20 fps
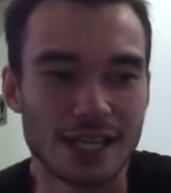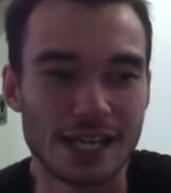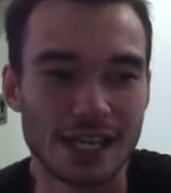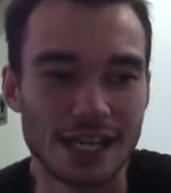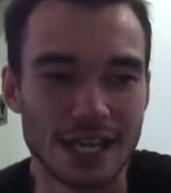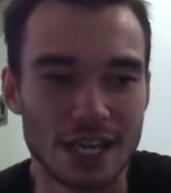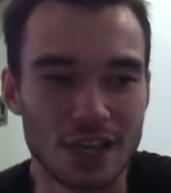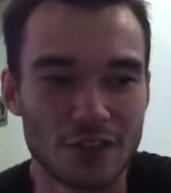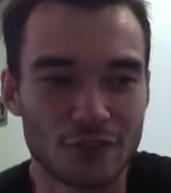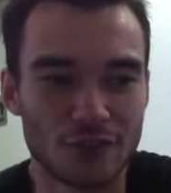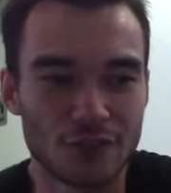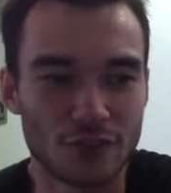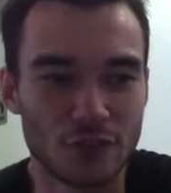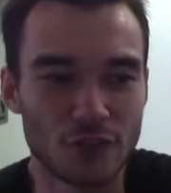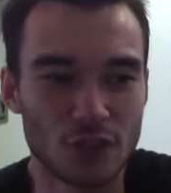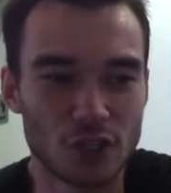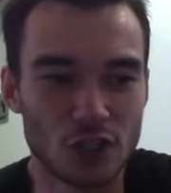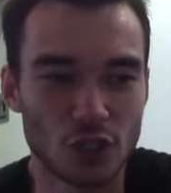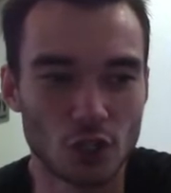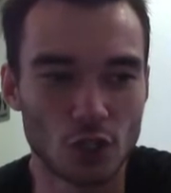If
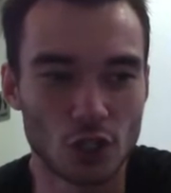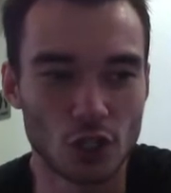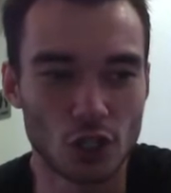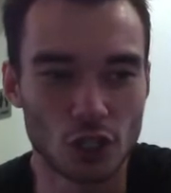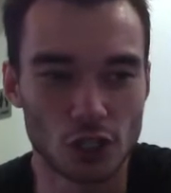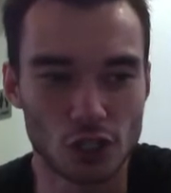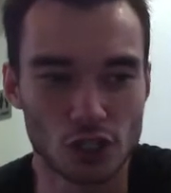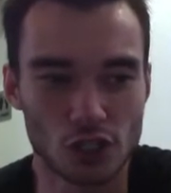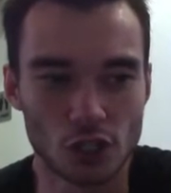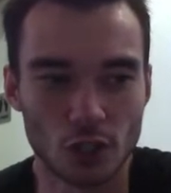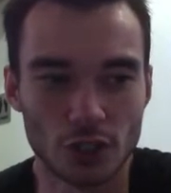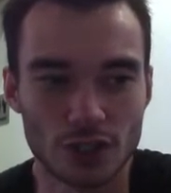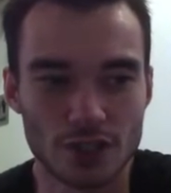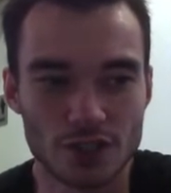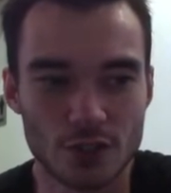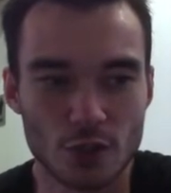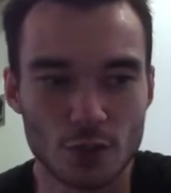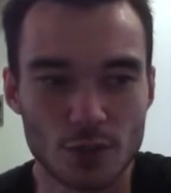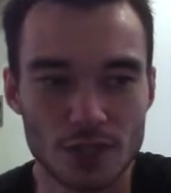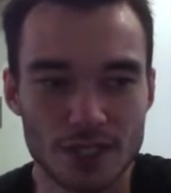your shoulders
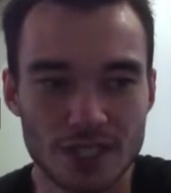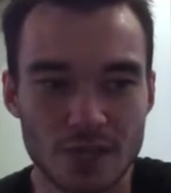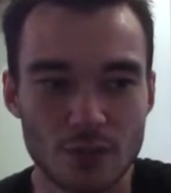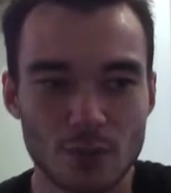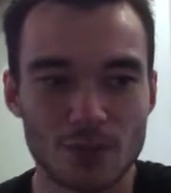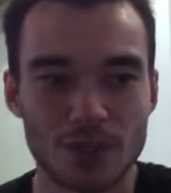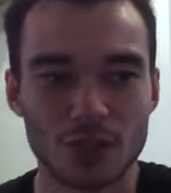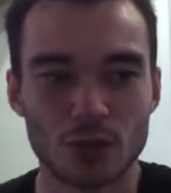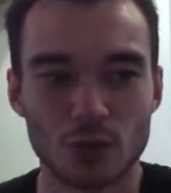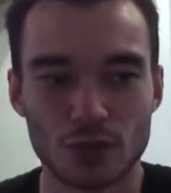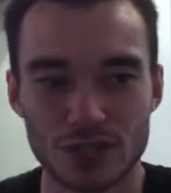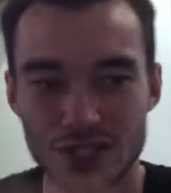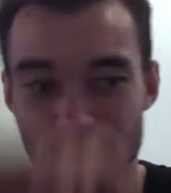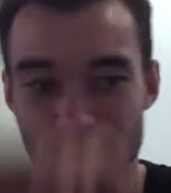are a bit temperamental with this